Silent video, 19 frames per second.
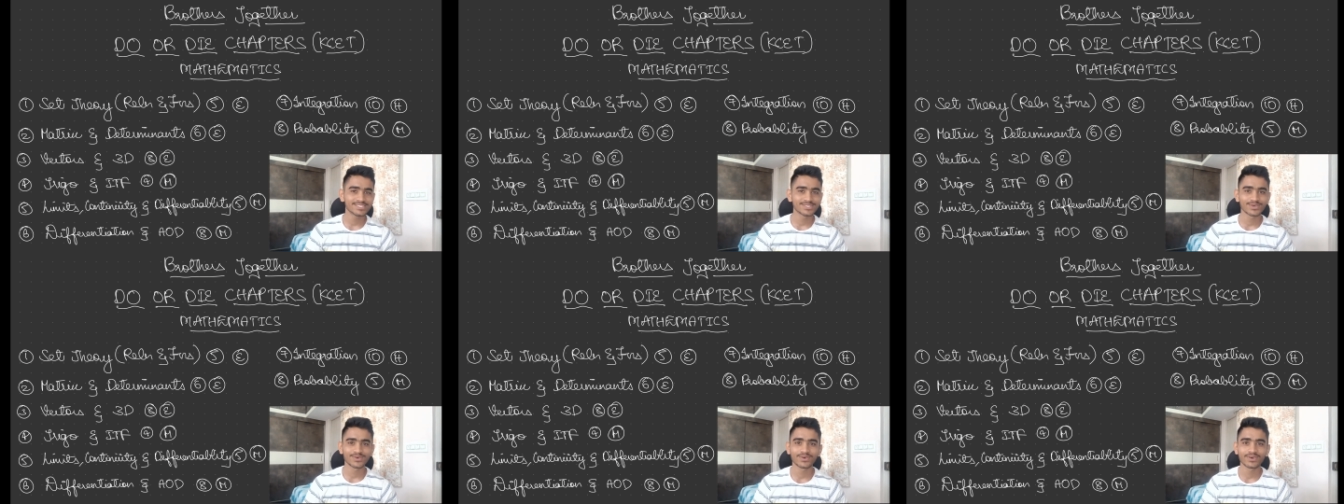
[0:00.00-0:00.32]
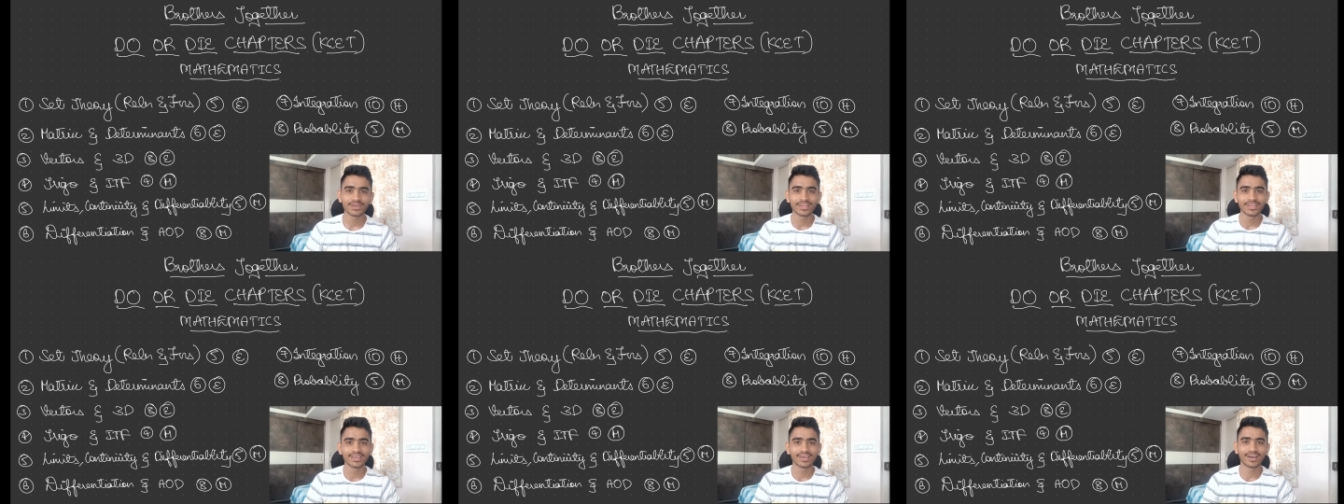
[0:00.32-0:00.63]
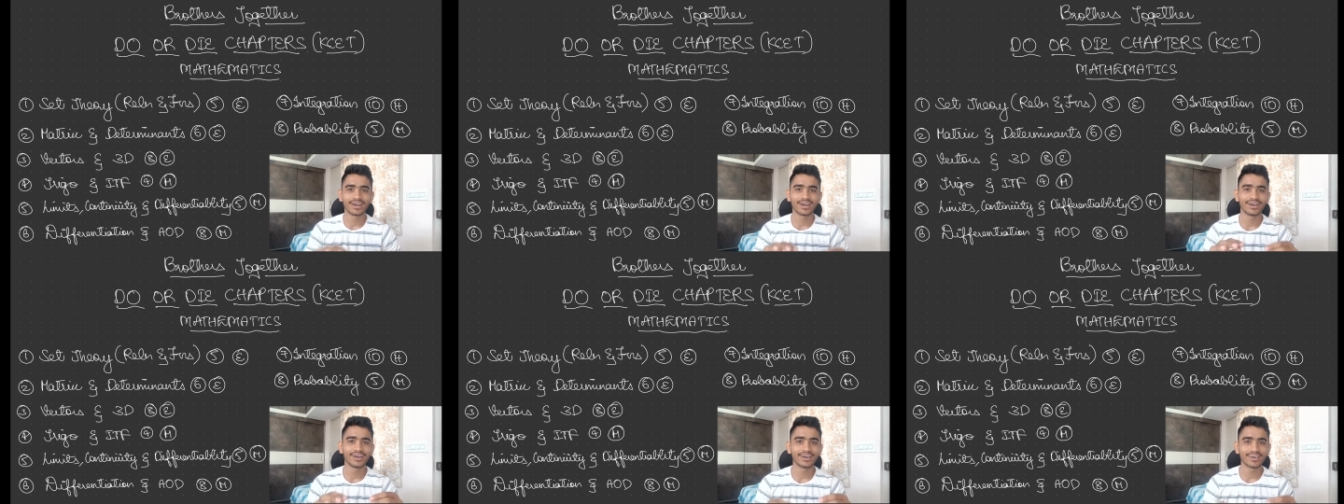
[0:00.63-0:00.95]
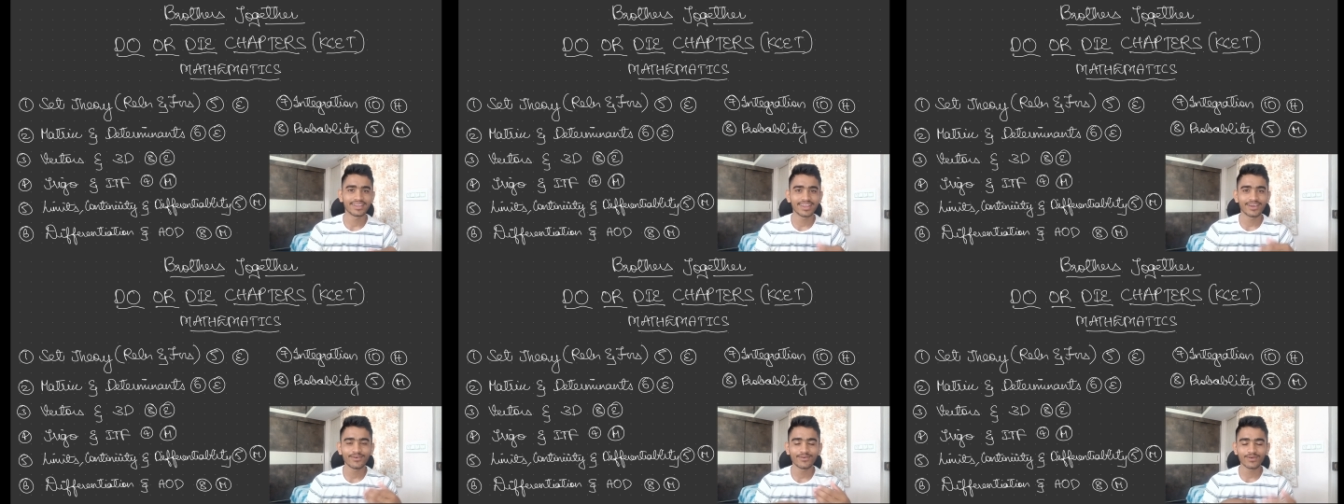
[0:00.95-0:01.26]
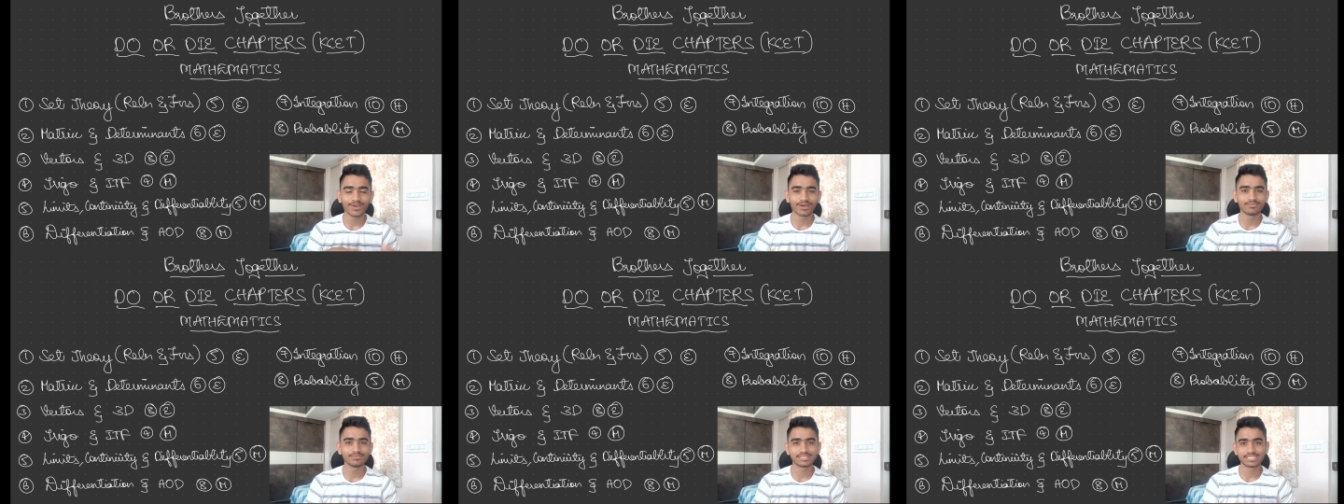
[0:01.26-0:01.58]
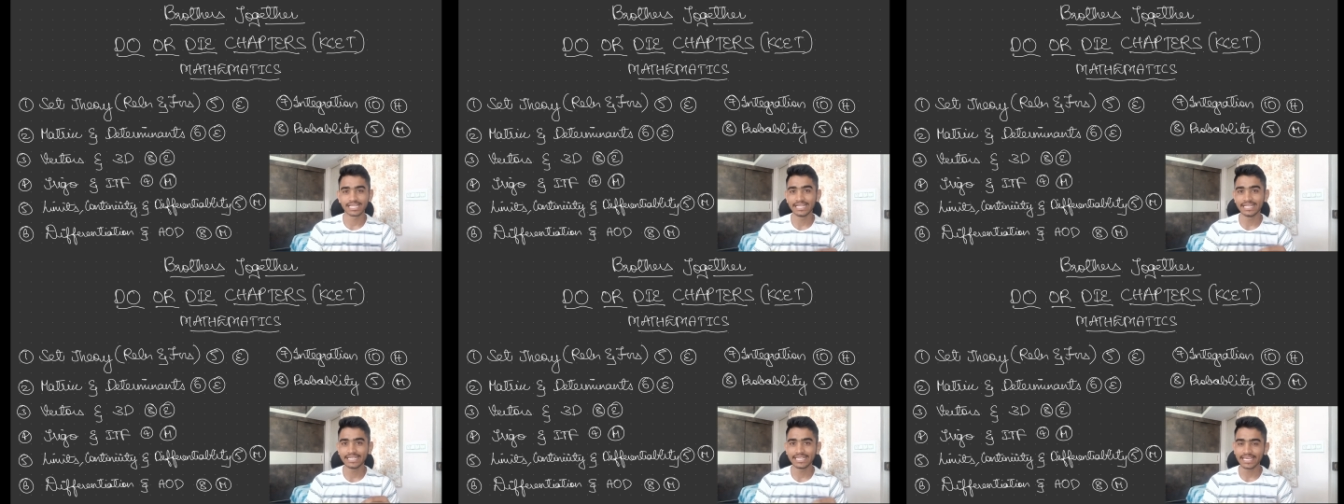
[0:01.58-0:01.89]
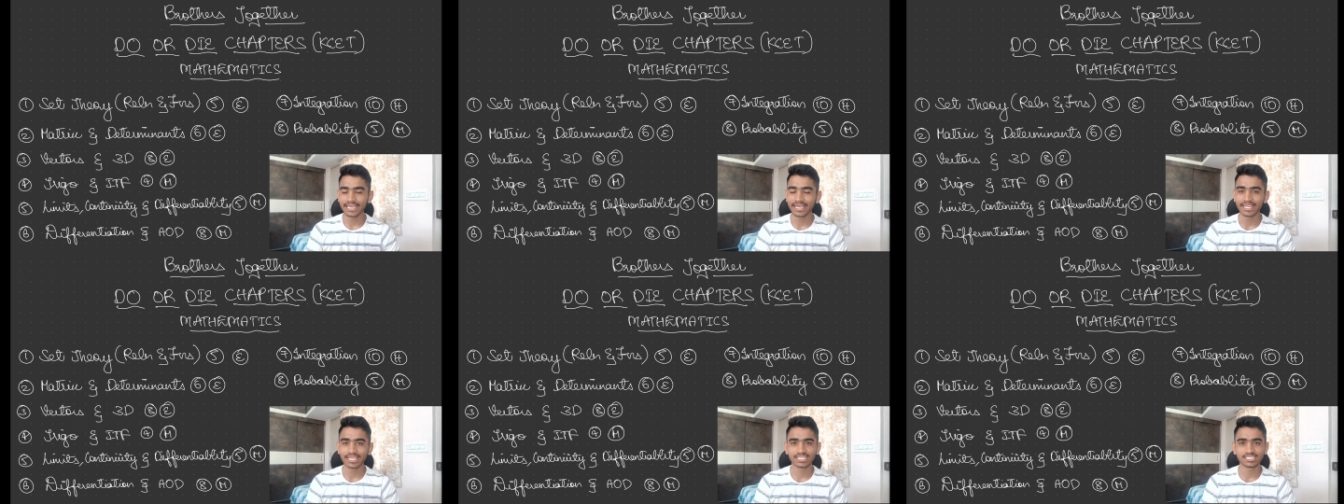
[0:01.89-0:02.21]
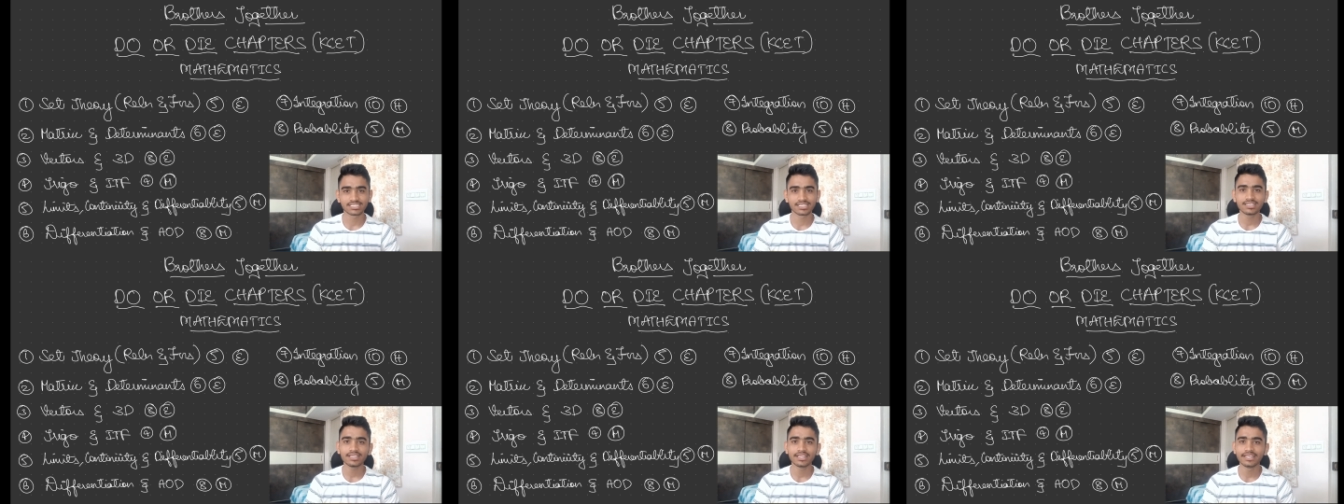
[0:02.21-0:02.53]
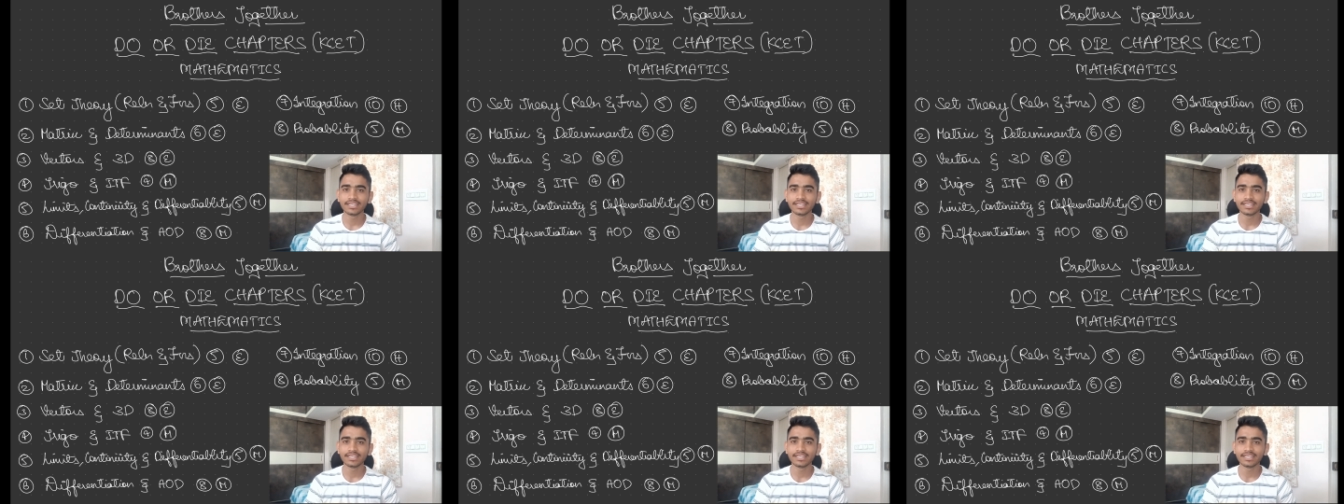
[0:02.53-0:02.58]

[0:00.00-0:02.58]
So uh, now comes integration.